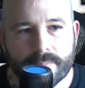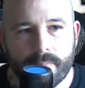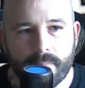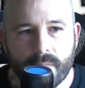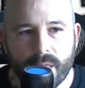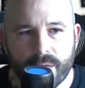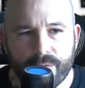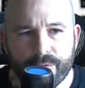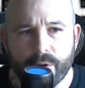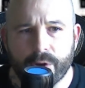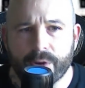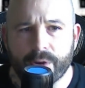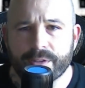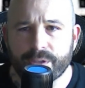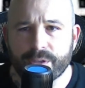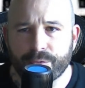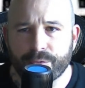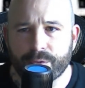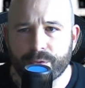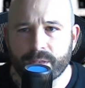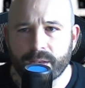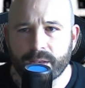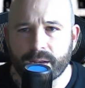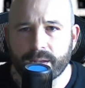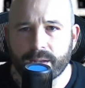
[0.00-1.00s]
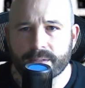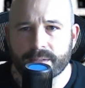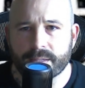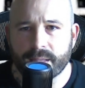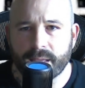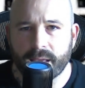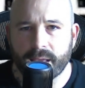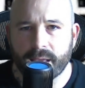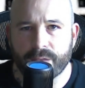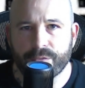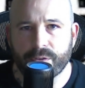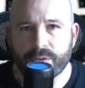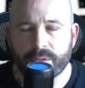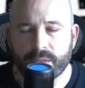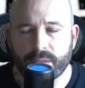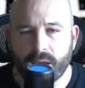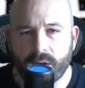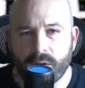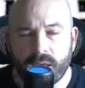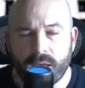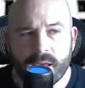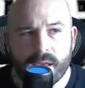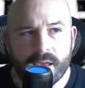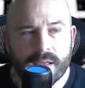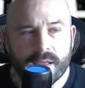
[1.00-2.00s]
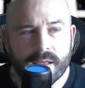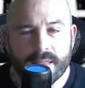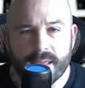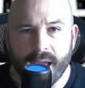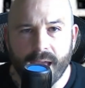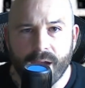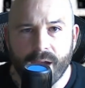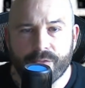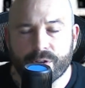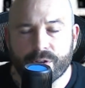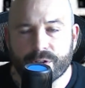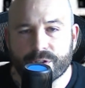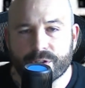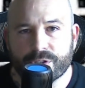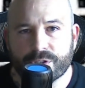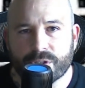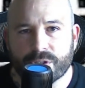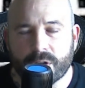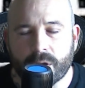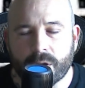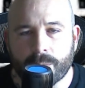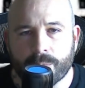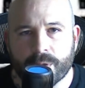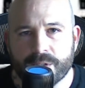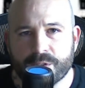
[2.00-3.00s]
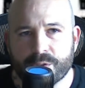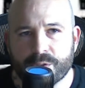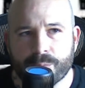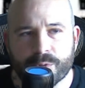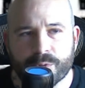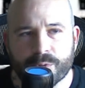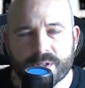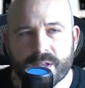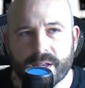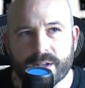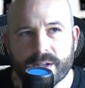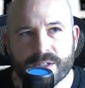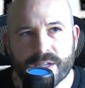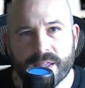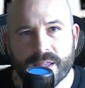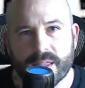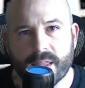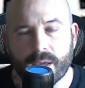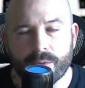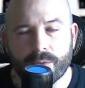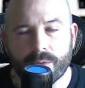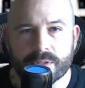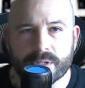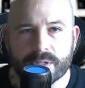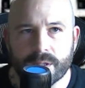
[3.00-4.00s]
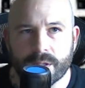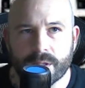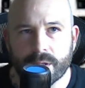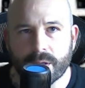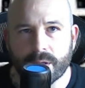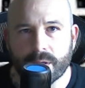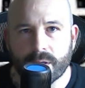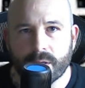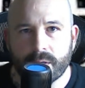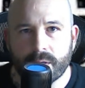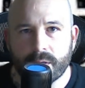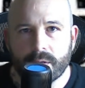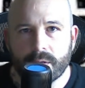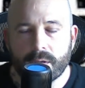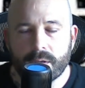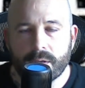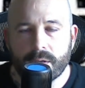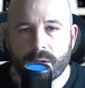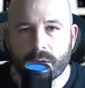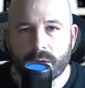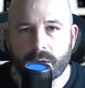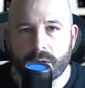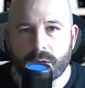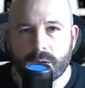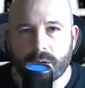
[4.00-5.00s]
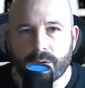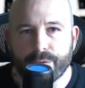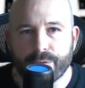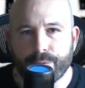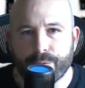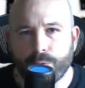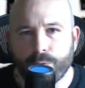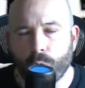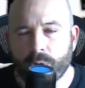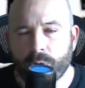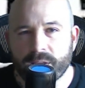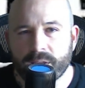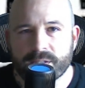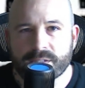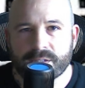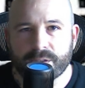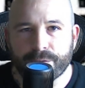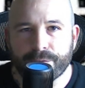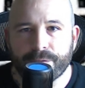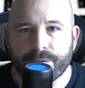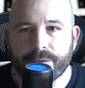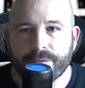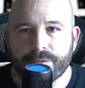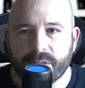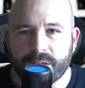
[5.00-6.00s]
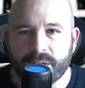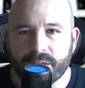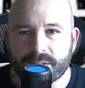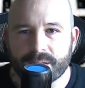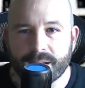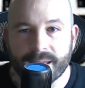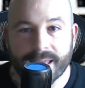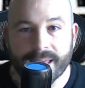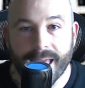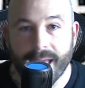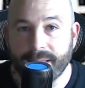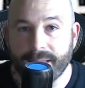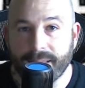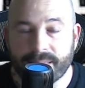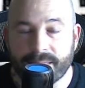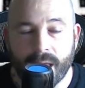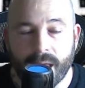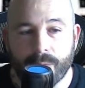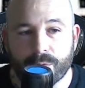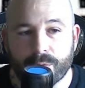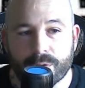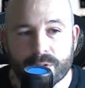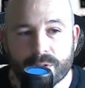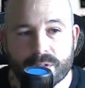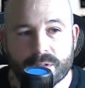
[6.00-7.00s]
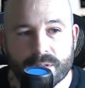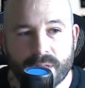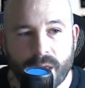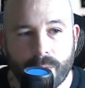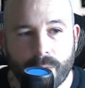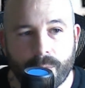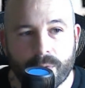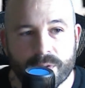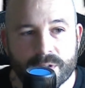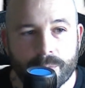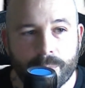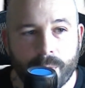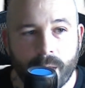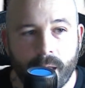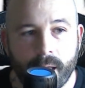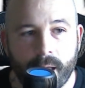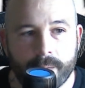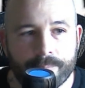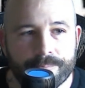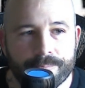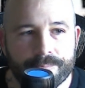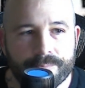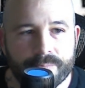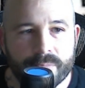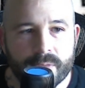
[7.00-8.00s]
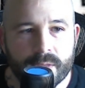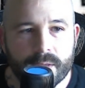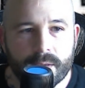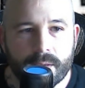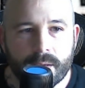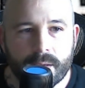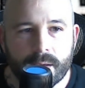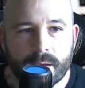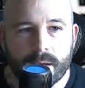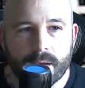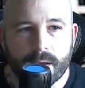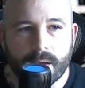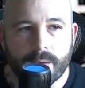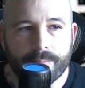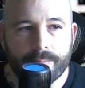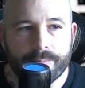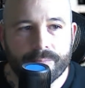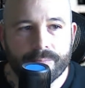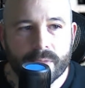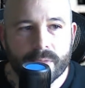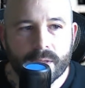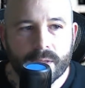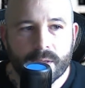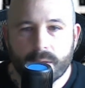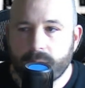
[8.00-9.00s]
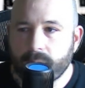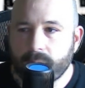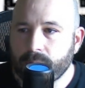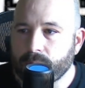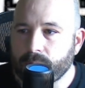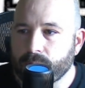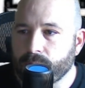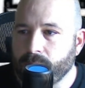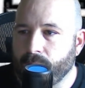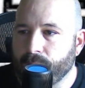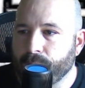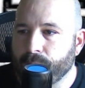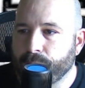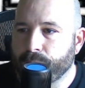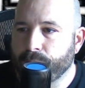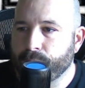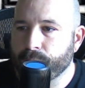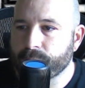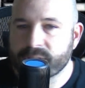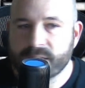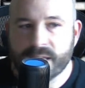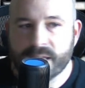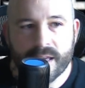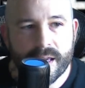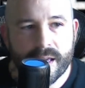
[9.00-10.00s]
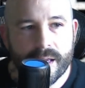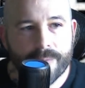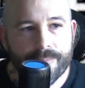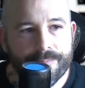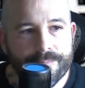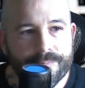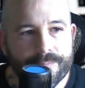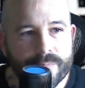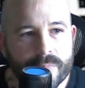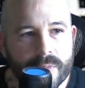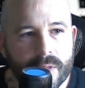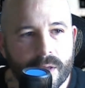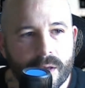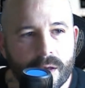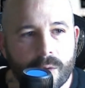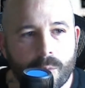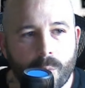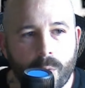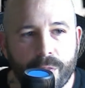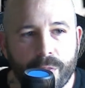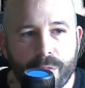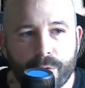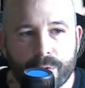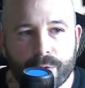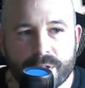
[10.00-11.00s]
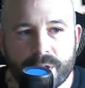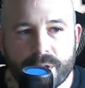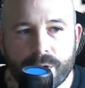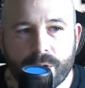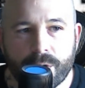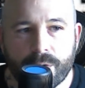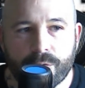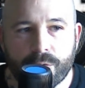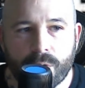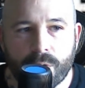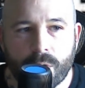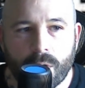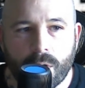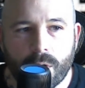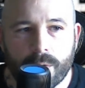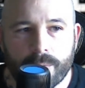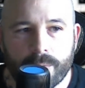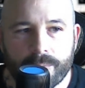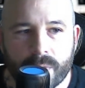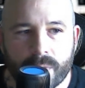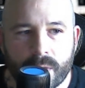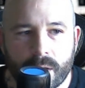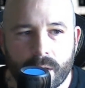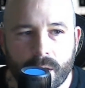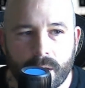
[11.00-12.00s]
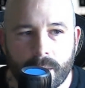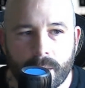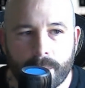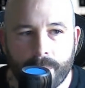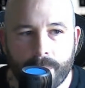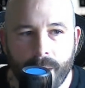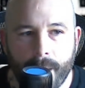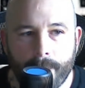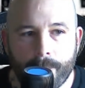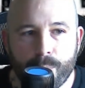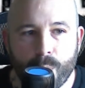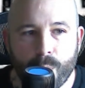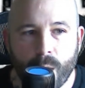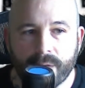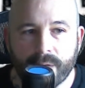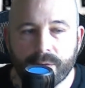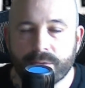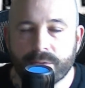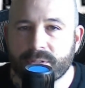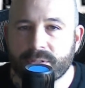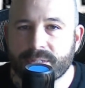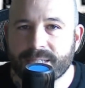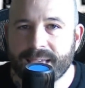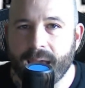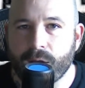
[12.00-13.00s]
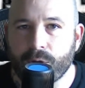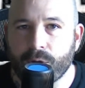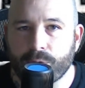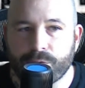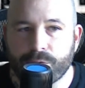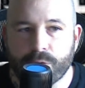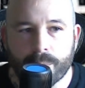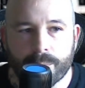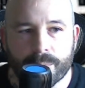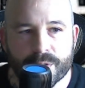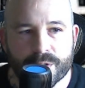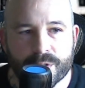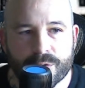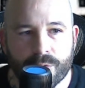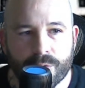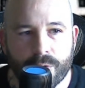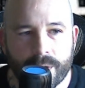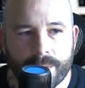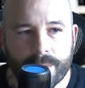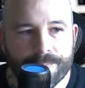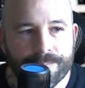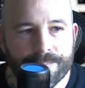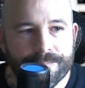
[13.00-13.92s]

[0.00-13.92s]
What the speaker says: Very different than it is in the NFL now. The average completion percentage, I think, was in the 40s to 50s, and again, that wasn't bad. Round 13, 113 overall, Bob Brenton, tackle from Missouri.